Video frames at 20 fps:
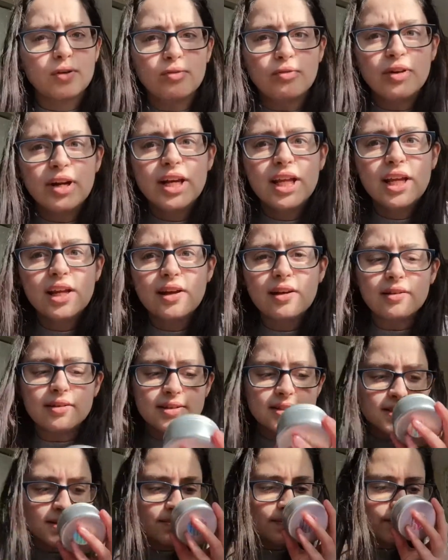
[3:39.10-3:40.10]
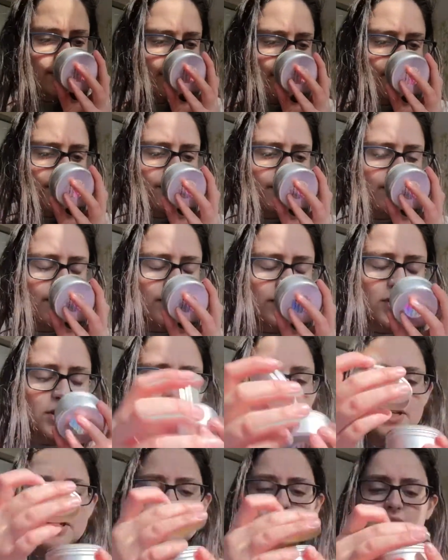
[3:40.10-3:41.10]
really nice, so
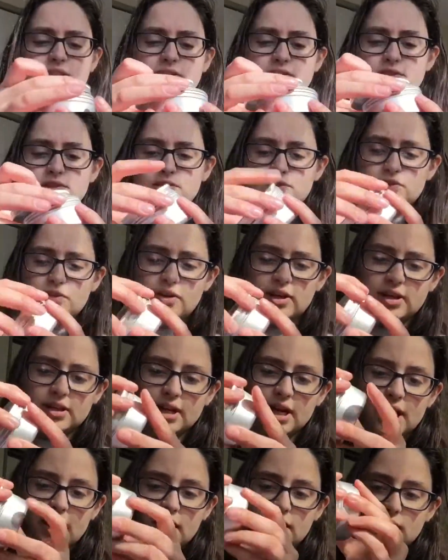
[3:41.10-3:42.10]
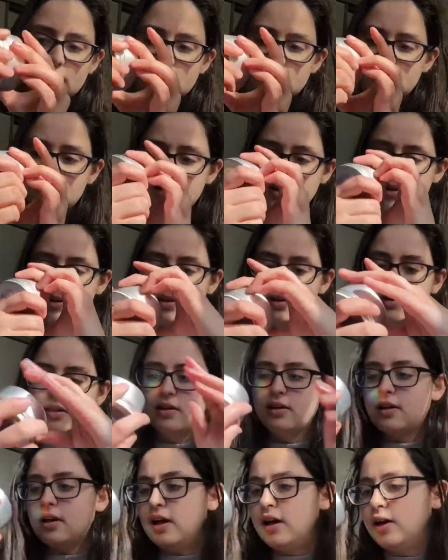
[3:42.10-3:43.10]
I'm excited to try that.
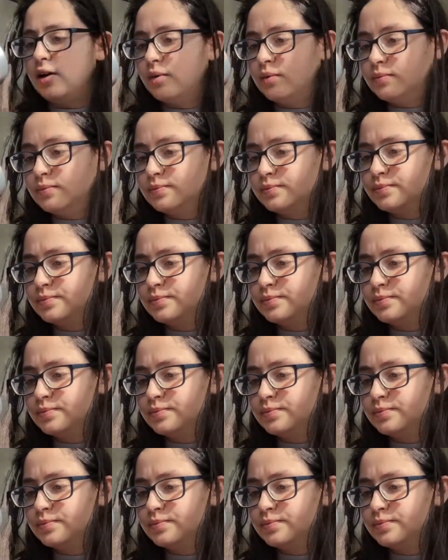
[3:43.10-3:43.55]
So